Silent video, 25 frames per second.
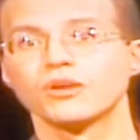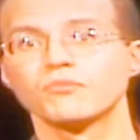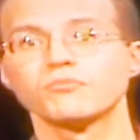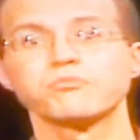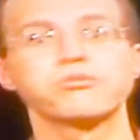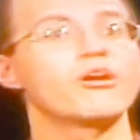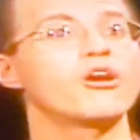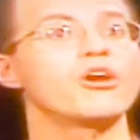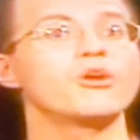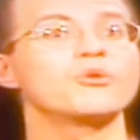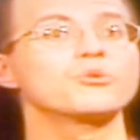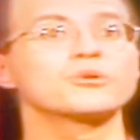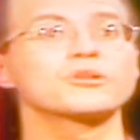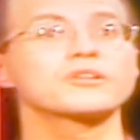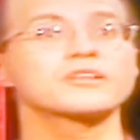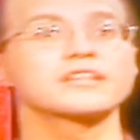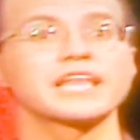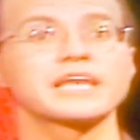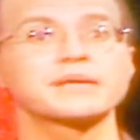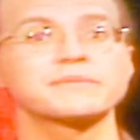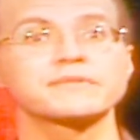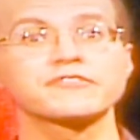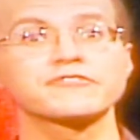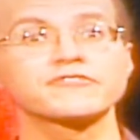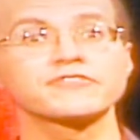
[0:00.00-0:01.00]
Paul will
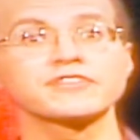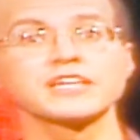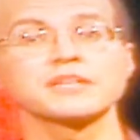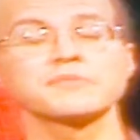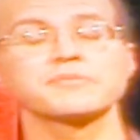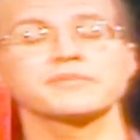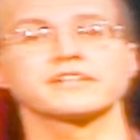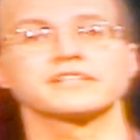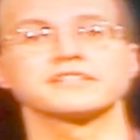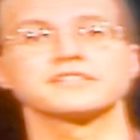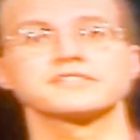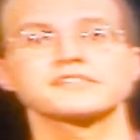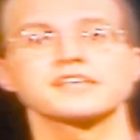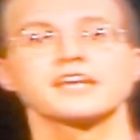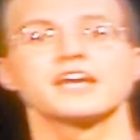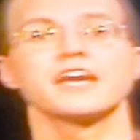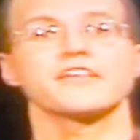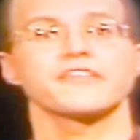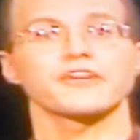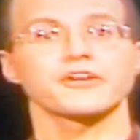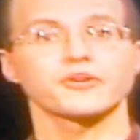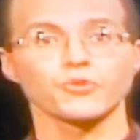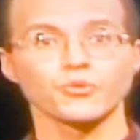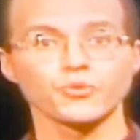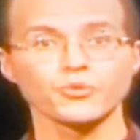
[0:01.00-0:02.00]
claim in Philippians
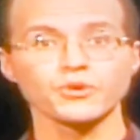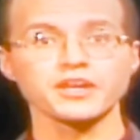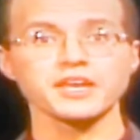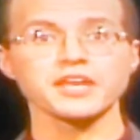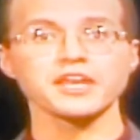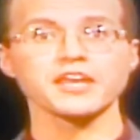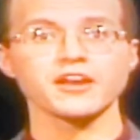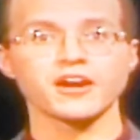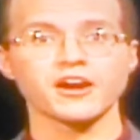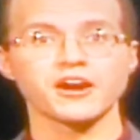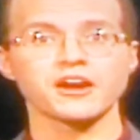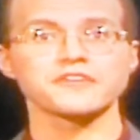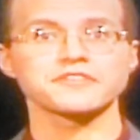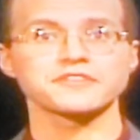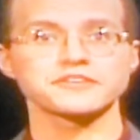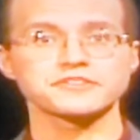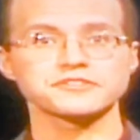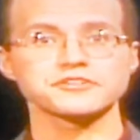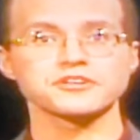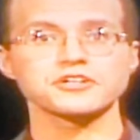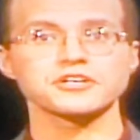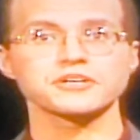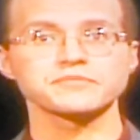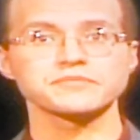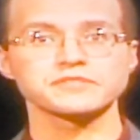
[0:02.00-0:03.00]
that we are the
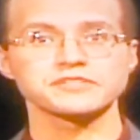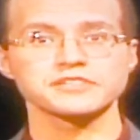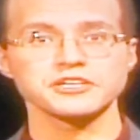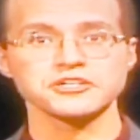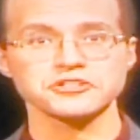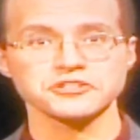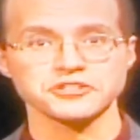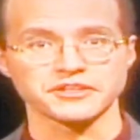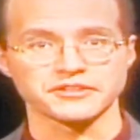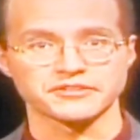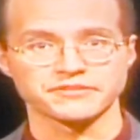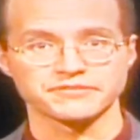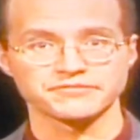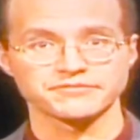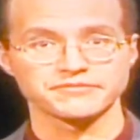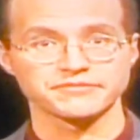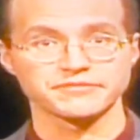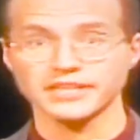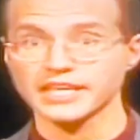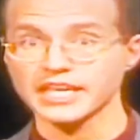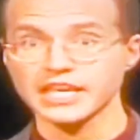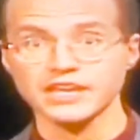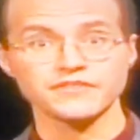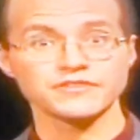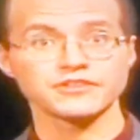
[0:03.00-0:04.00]
circumcision,
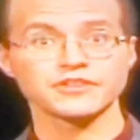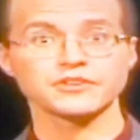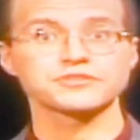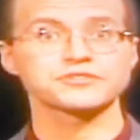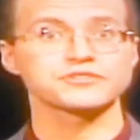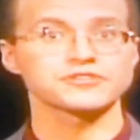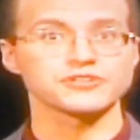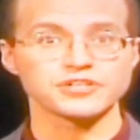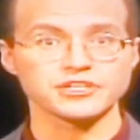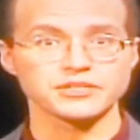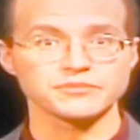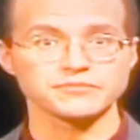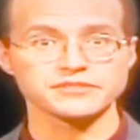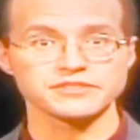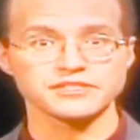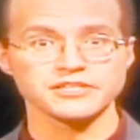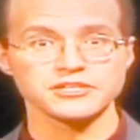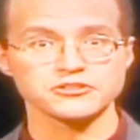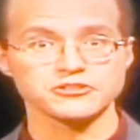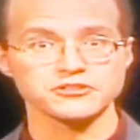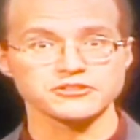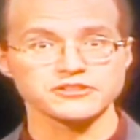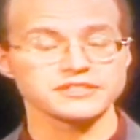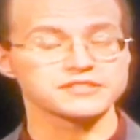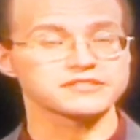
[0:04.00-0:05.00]
even though
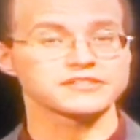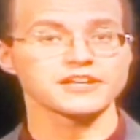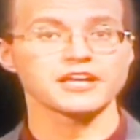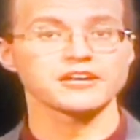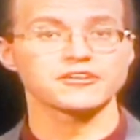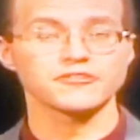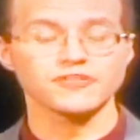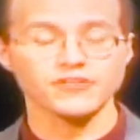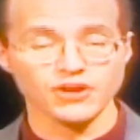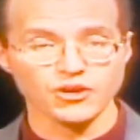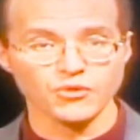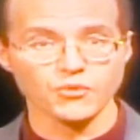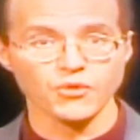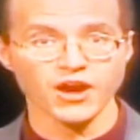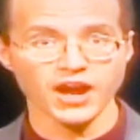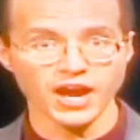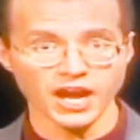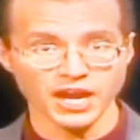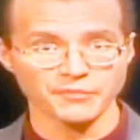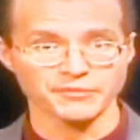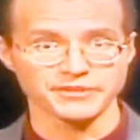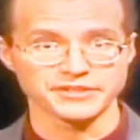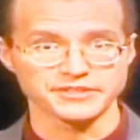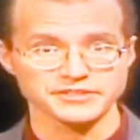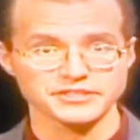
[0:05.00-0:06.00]
circumcision is not a
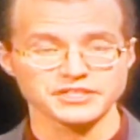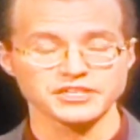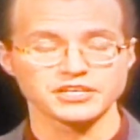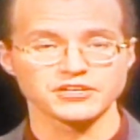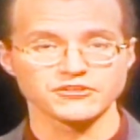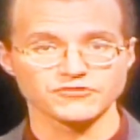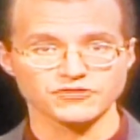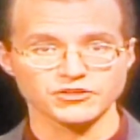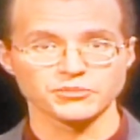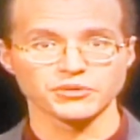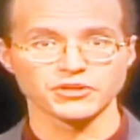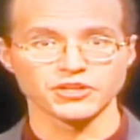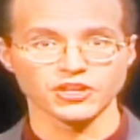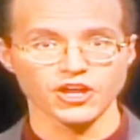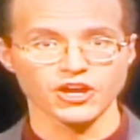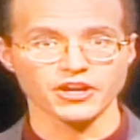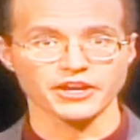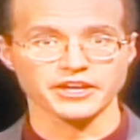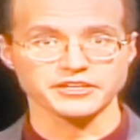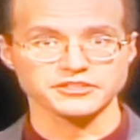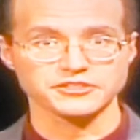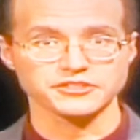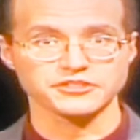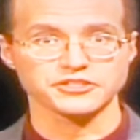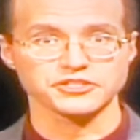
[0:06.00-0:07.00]
requirement for
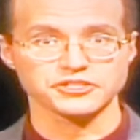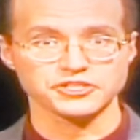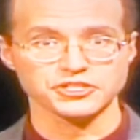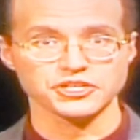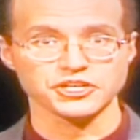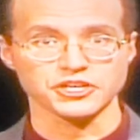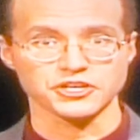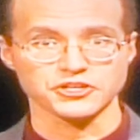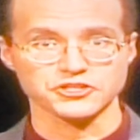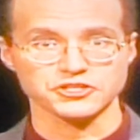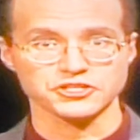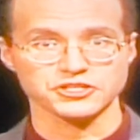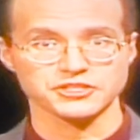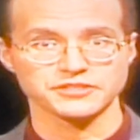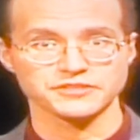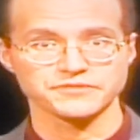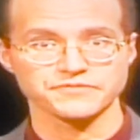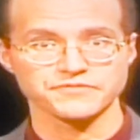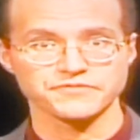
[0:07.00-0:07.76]
belonging to the church.